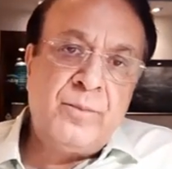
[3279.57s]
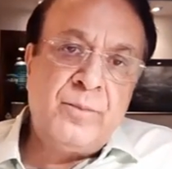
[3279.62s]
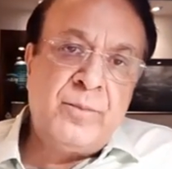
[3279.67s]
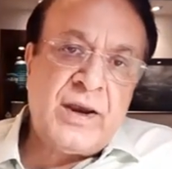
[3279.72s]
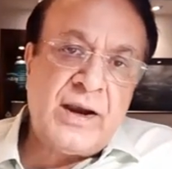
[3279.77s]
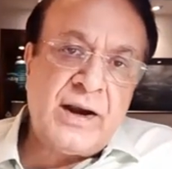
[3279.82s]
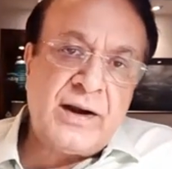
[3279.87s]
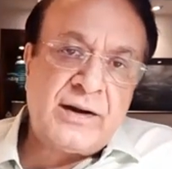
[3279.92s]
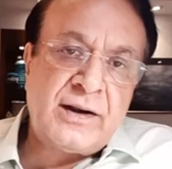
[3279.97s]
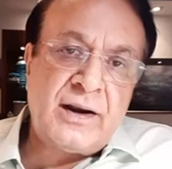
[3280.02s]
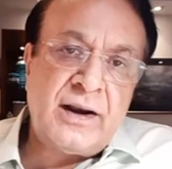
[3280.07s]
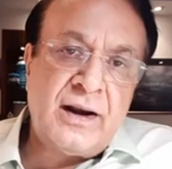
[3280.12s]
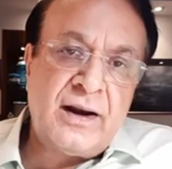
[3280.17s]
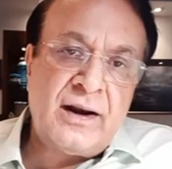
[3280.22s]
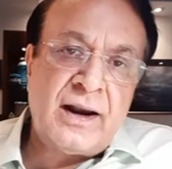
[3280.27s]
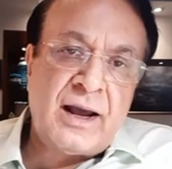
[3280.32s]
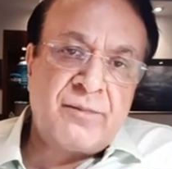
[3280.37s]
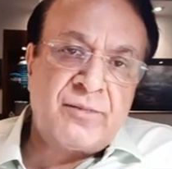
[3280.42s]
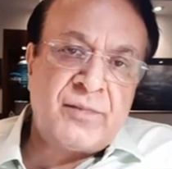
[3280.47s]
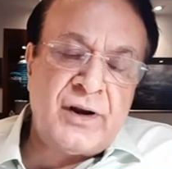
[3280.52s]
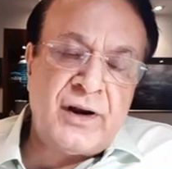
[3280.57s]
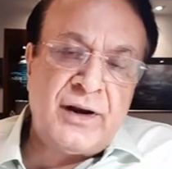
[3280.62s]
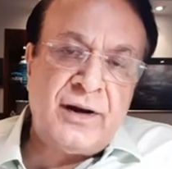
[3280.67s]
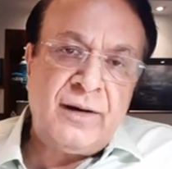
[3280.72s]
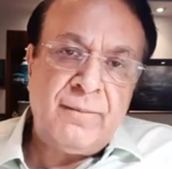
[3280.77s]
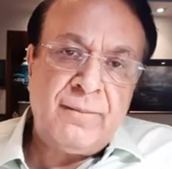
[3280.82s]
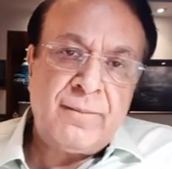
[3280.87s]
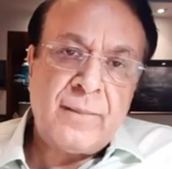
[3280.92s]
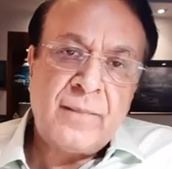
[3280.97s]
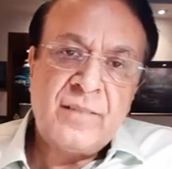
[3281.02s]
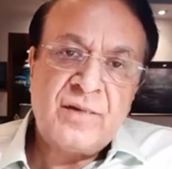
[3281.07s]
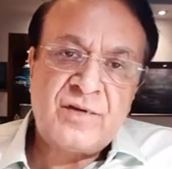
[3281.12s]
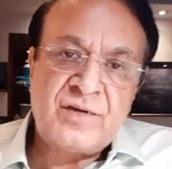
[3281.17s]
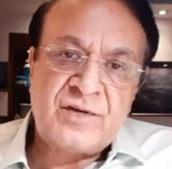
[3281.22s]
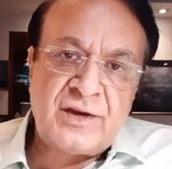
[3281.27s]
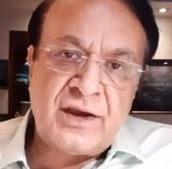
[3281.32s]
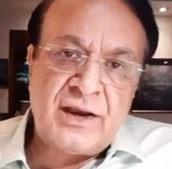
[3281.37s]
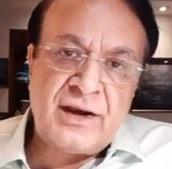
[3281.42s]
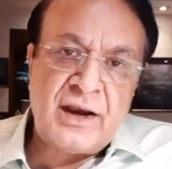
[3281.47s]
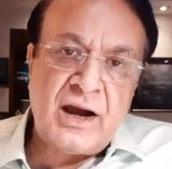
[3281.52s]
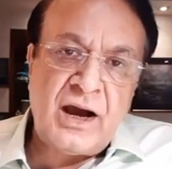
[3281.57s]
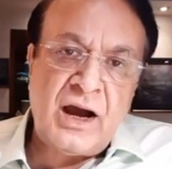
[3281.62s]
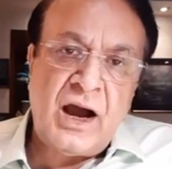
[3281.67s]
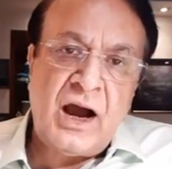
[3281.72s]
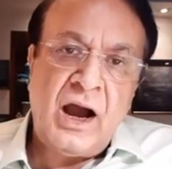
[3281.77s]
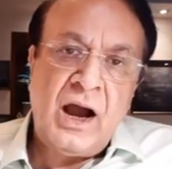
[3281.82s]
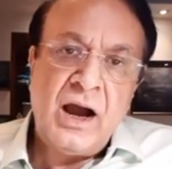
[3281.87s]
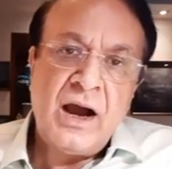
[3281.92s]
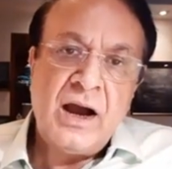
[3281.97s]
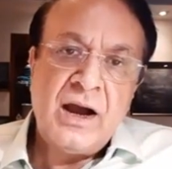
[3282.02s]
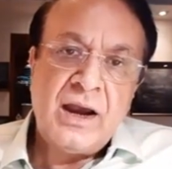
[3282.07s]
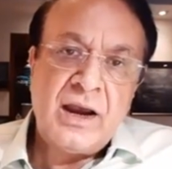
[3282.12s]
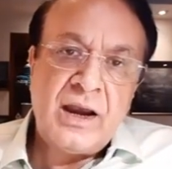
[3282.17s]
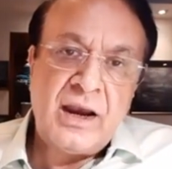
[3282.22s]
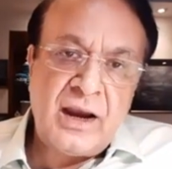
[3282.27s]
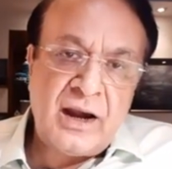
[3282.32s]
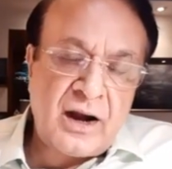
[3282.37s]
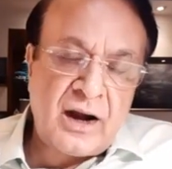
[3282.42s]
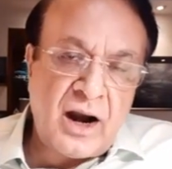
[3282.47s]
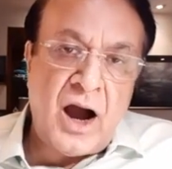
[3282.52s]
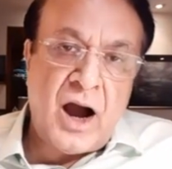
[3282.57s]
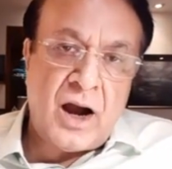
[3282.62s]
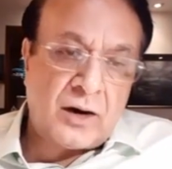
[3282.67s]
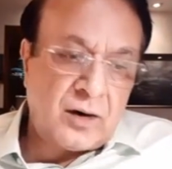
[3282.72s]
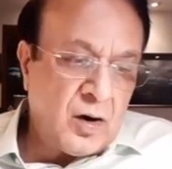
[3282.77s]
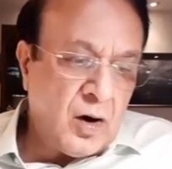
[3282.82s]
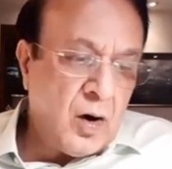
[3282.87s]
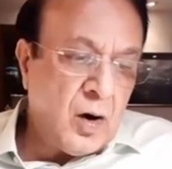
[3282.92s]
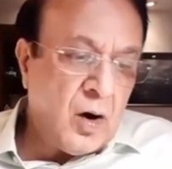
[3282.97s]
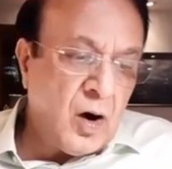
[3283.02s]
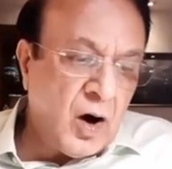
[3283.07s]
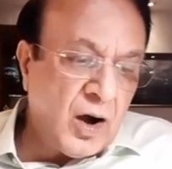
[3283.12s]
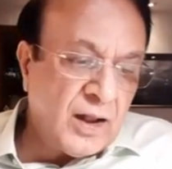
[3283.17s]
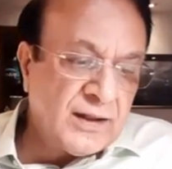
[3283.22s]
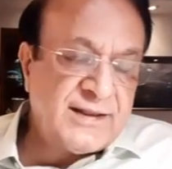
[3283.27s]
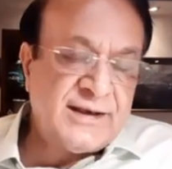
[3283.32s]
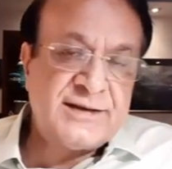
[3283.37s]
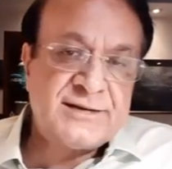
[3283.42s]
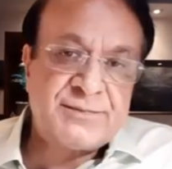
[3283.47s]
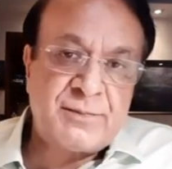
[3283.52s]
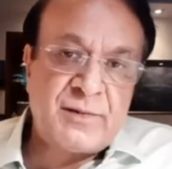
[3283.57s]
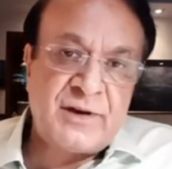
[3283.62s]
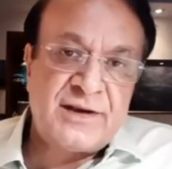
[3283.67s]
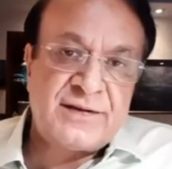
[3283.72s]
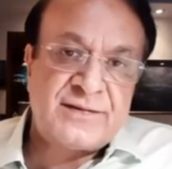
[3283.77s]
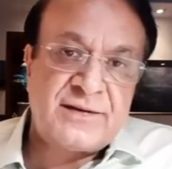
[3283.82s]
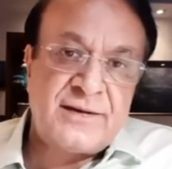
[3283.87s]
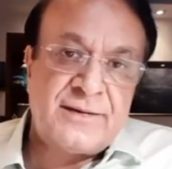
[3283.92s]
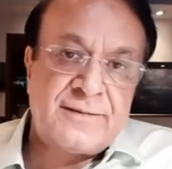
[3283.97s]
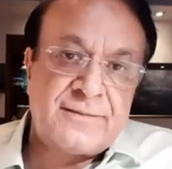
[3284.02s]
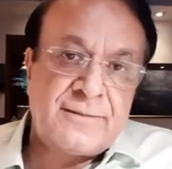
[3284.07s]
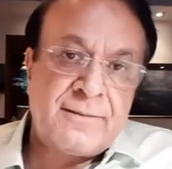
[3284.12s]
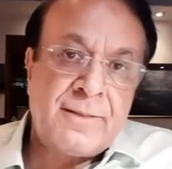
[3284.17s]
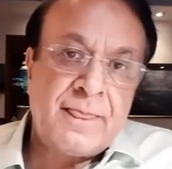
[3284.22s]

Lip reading: be it in Lebanon, Syria, Iraq, all these places.